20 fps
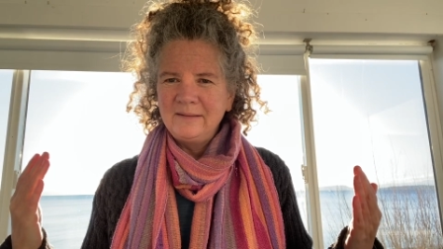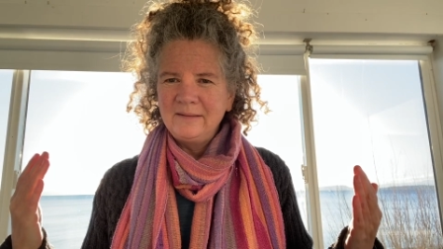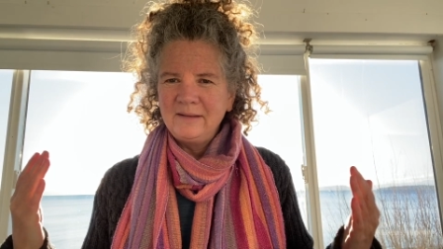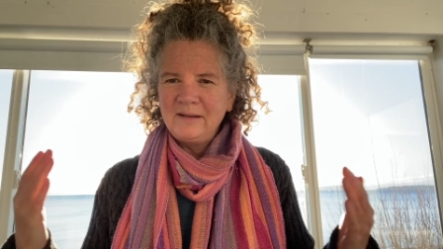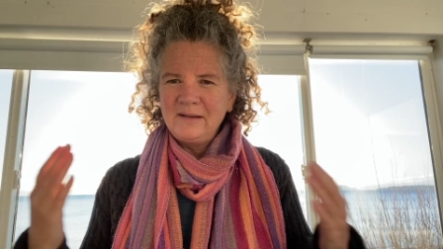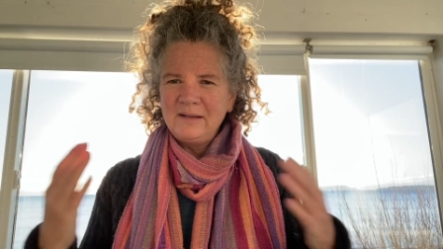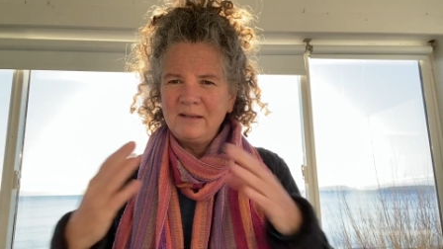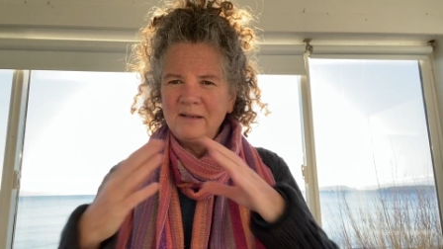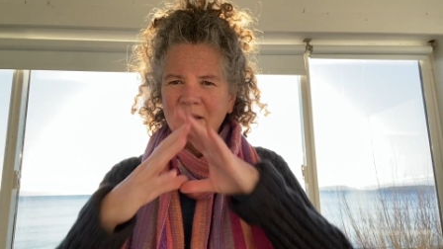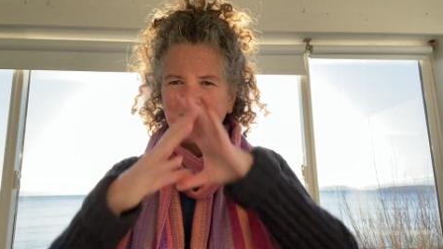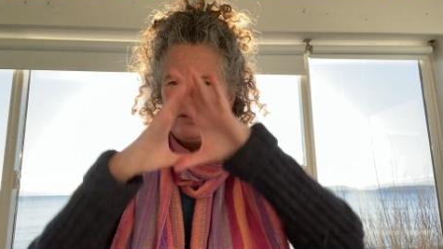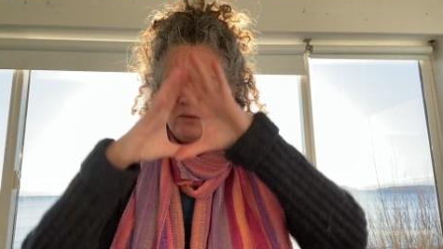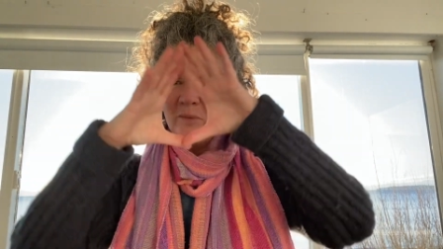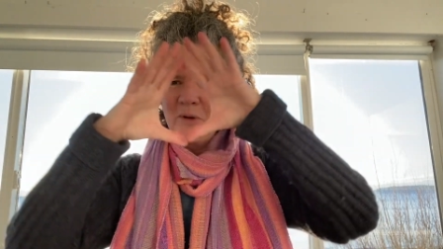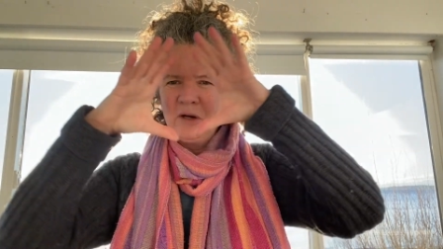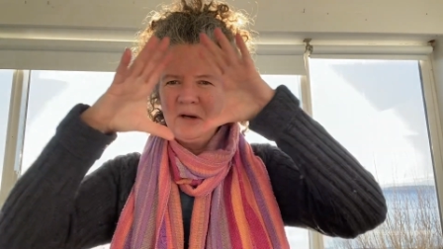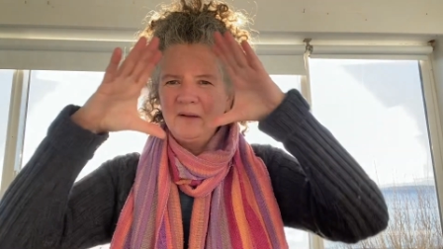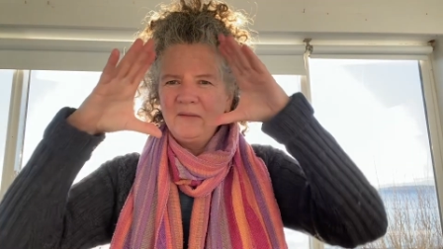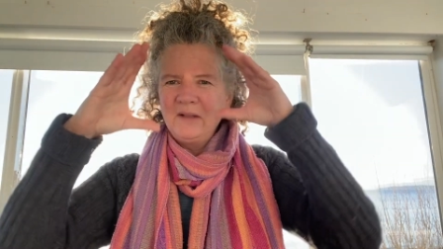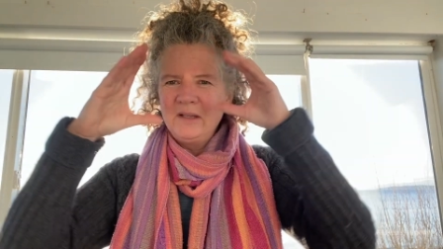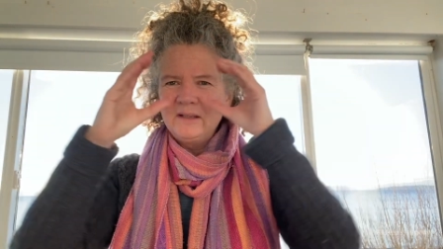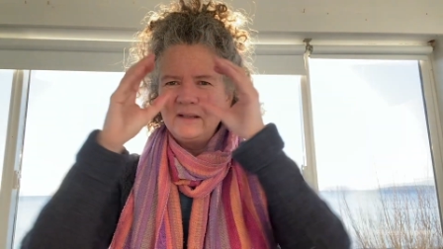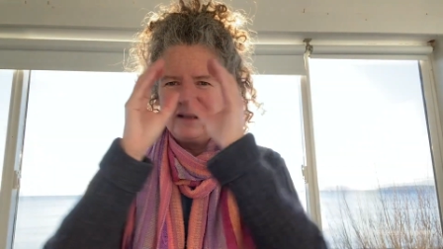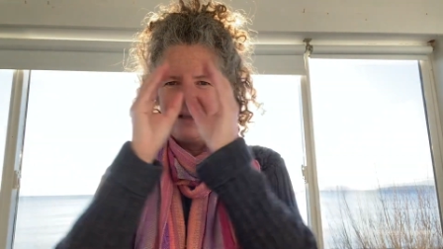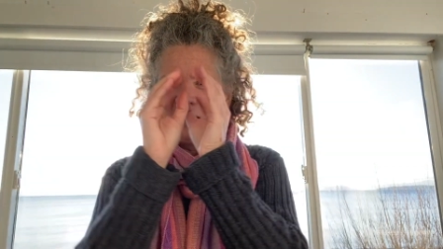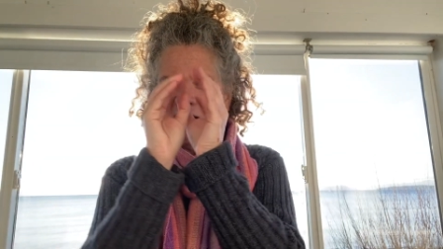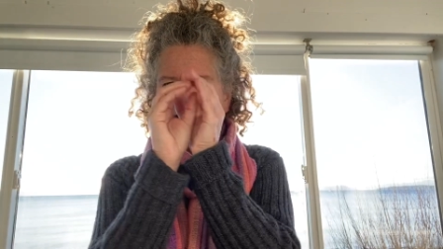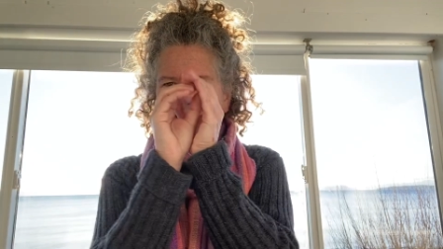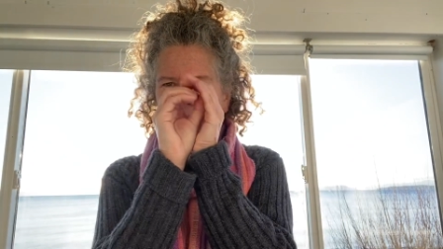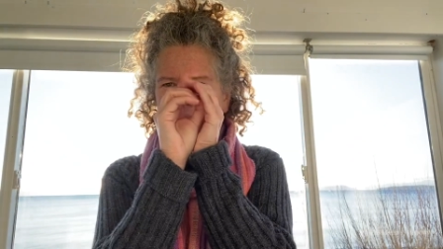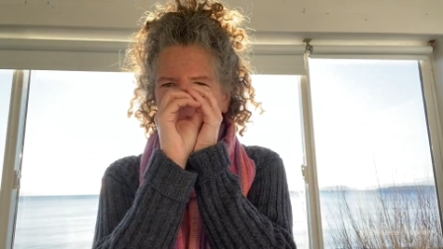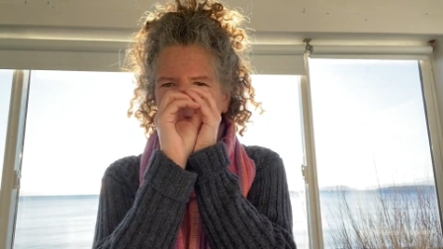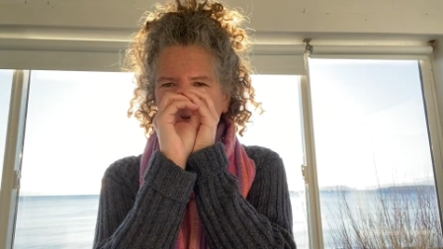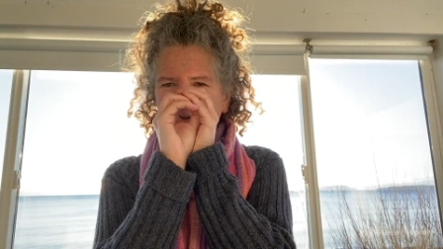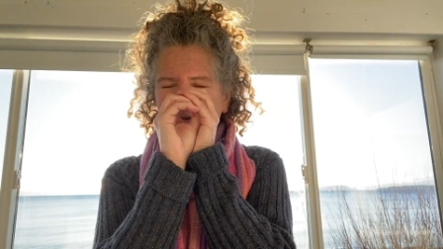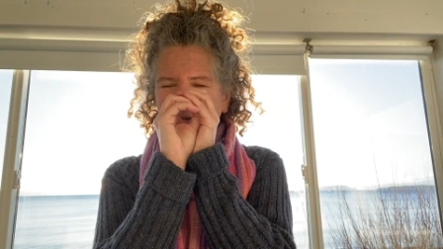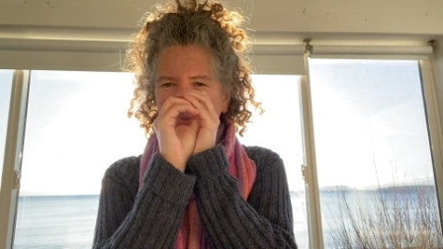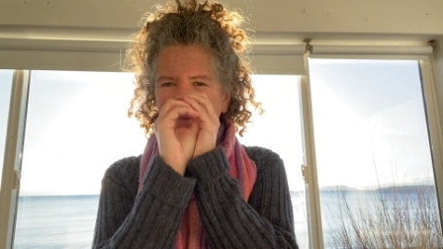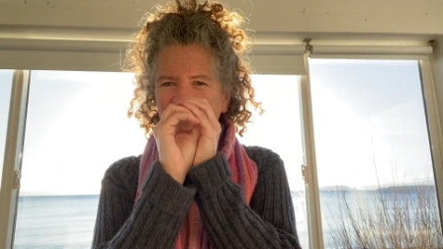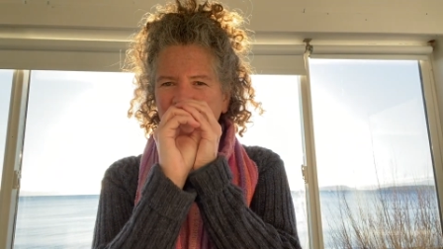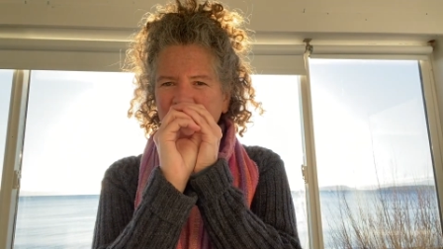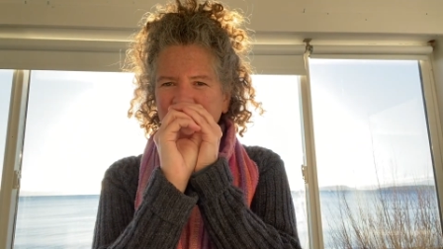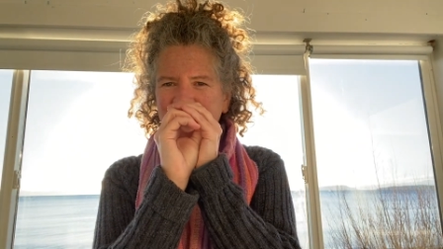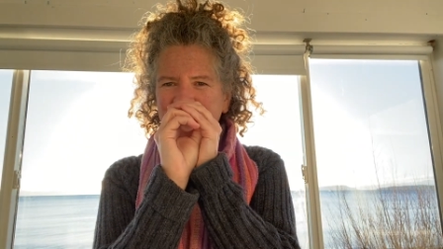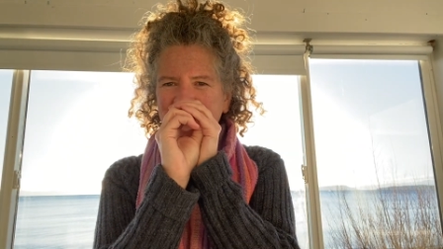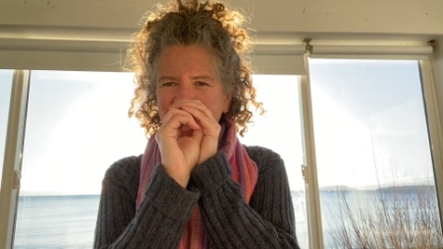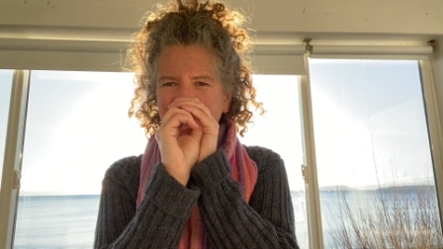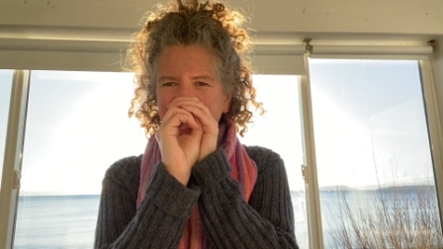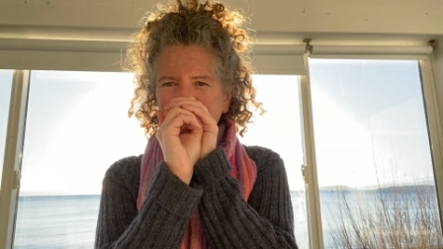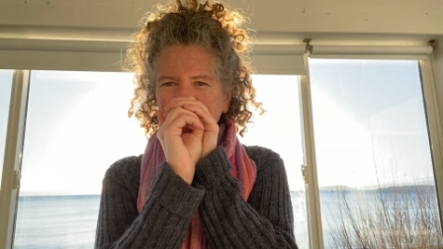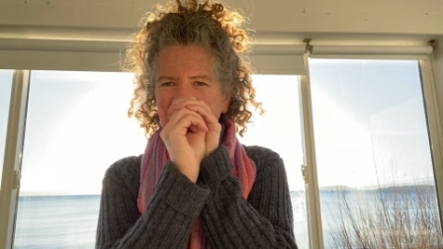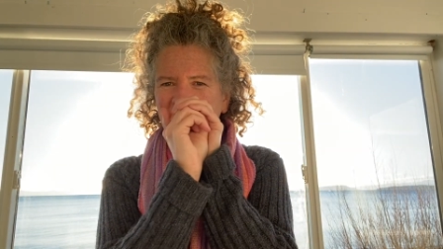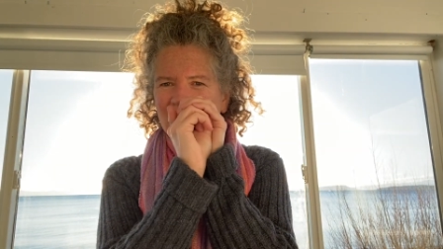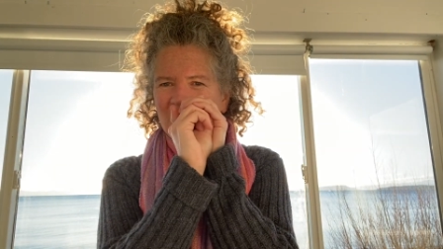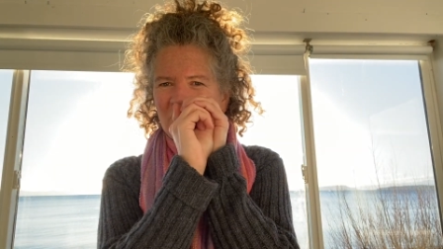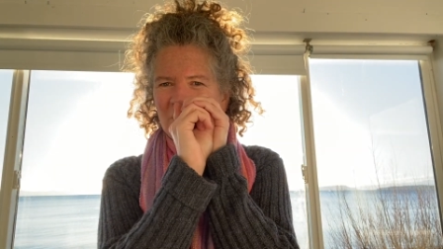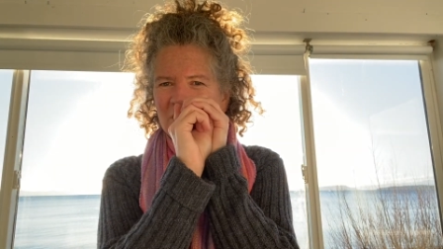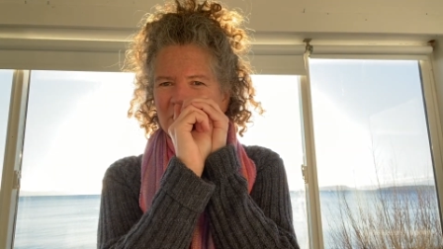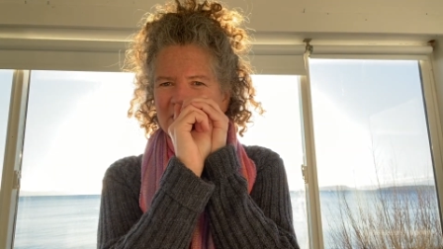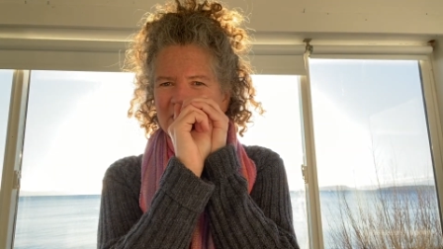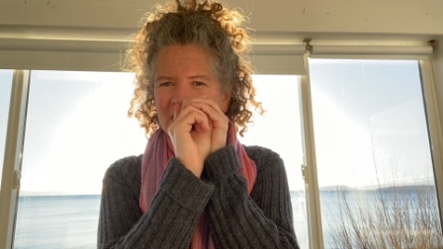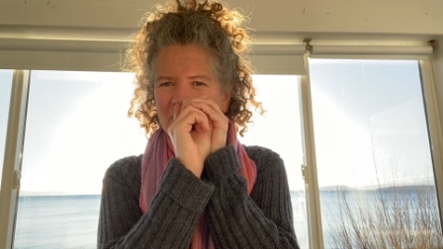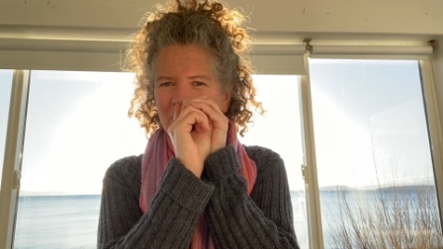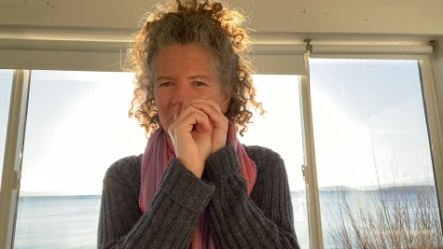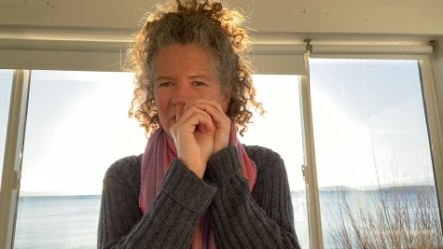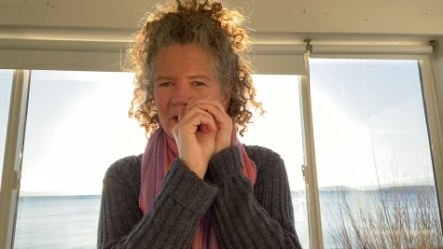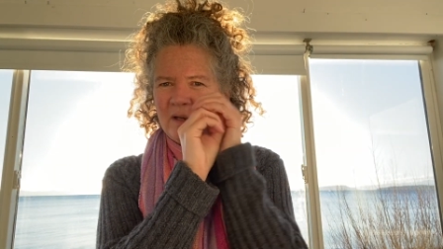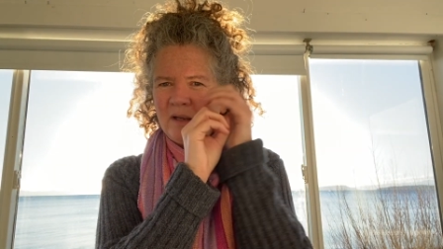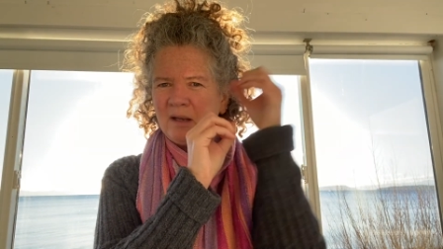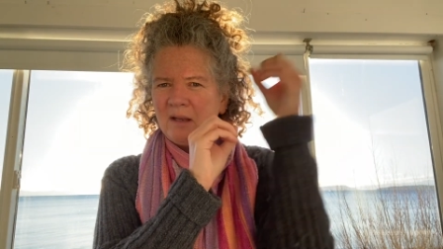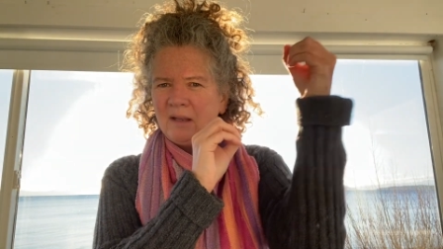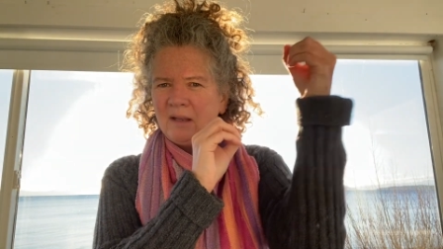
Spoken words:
That's another part of this like little frame. It makes us look like we're separate